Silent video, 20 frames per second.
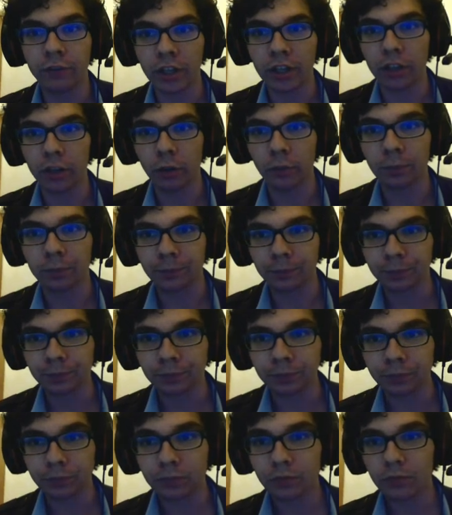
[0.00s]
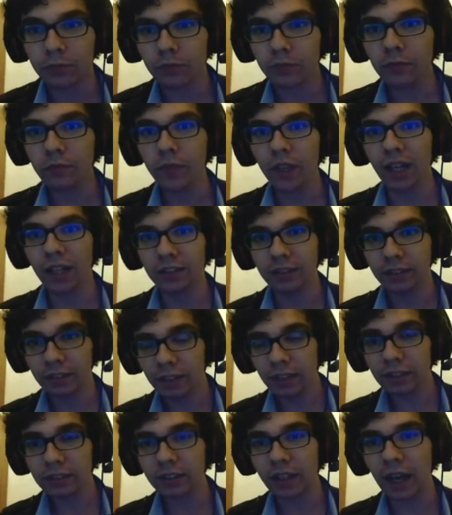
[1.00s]
video.
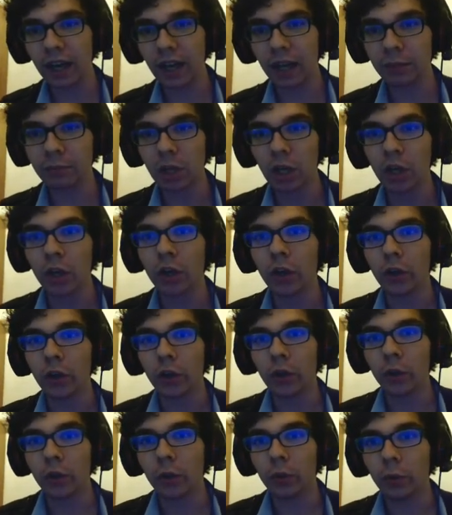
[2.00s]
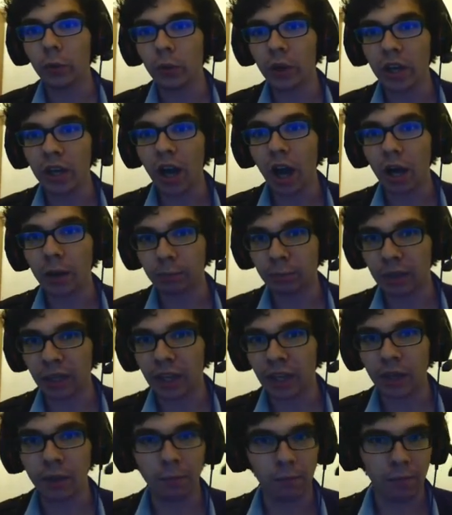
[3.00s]
This time we are
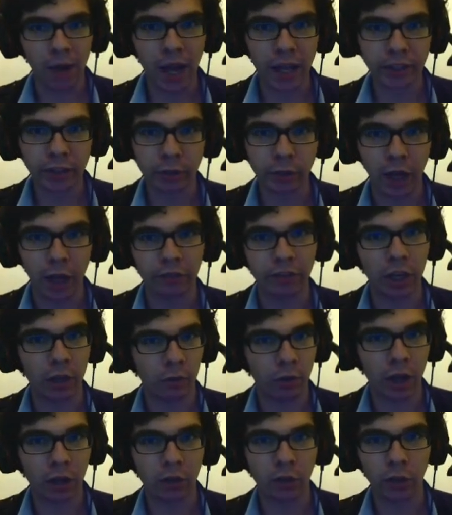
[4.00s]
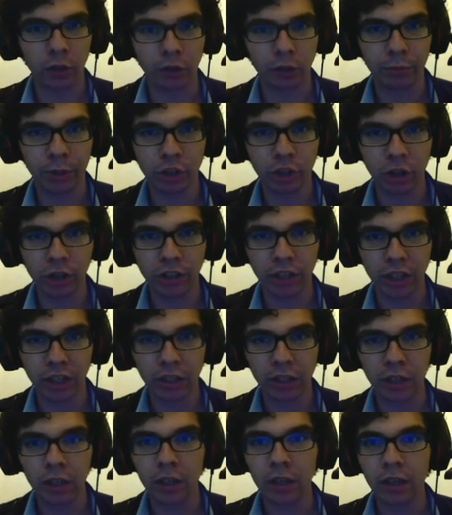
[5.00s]
playing Minecraft, and we are going to be
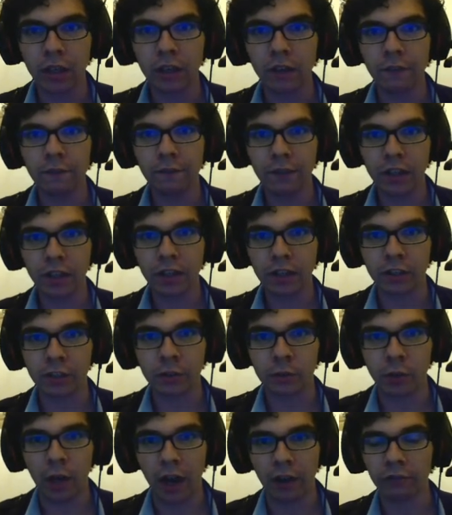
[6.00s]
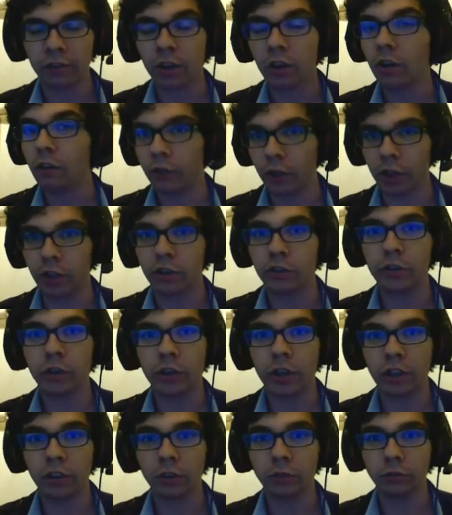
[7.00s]
joining PhoenixCraft. For any of you
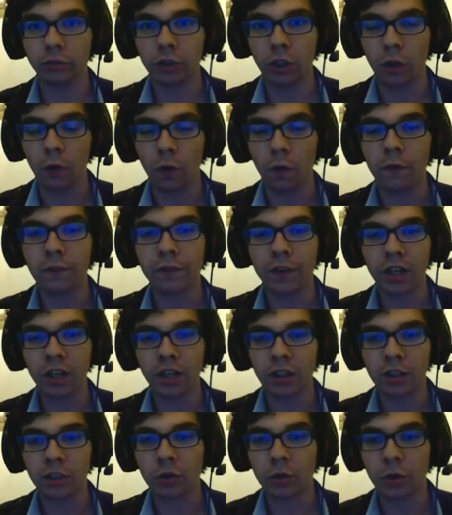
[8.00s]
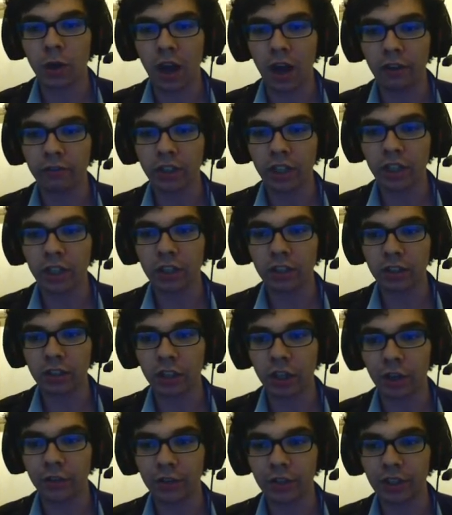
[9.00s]
that don't know, PhoenixCraft is a
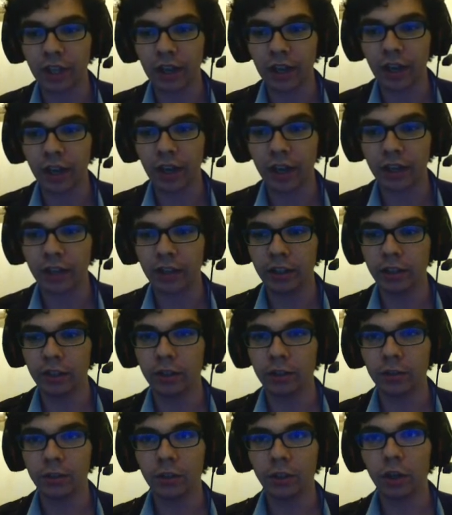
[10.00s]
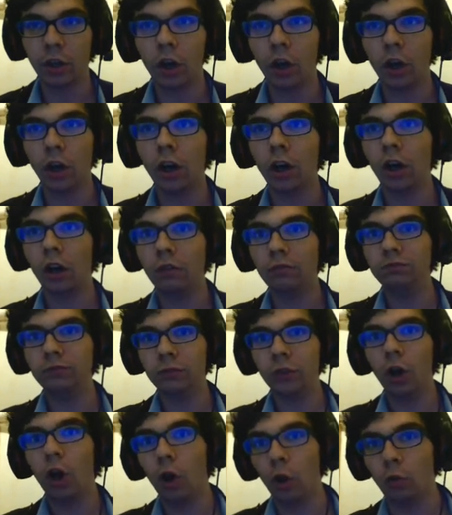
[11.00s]
server that I
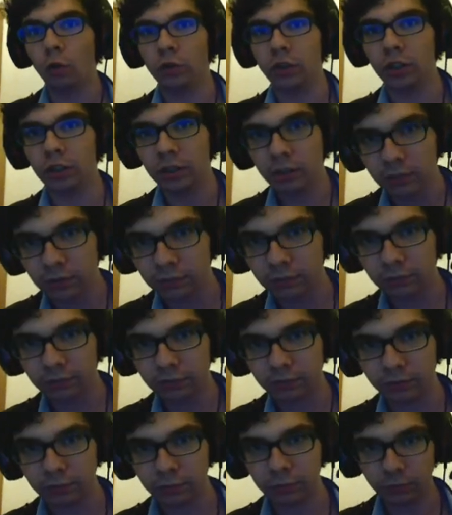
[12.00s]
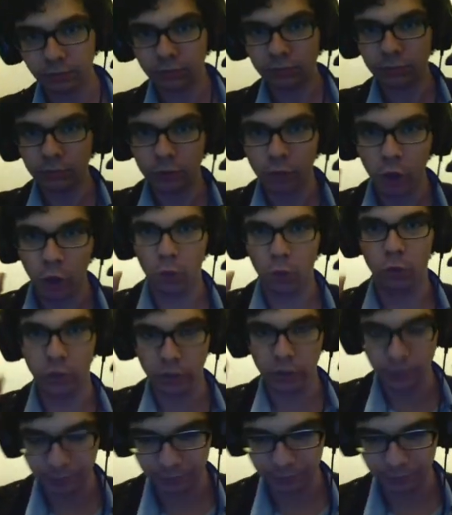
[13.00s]
own, own,